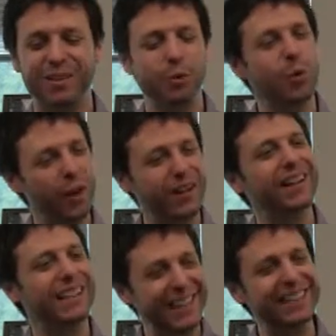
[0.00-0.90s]
We'll work
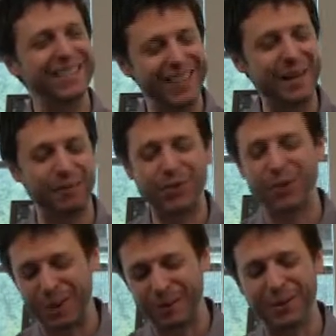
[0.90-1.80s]
on getting these names
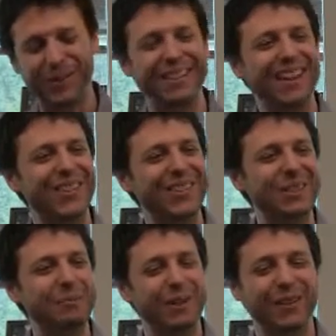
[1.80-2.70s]
shorter, but right now they're
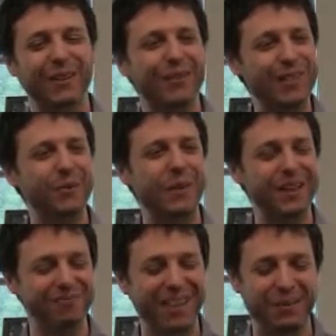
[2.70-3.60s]
still pretty long.
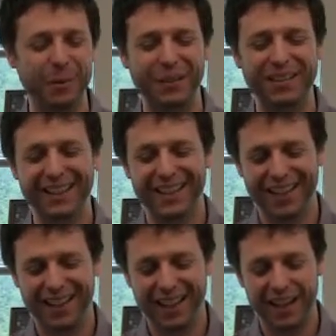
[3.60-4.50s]
V3,
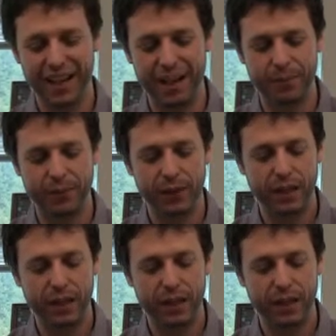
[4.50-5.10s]
SP1.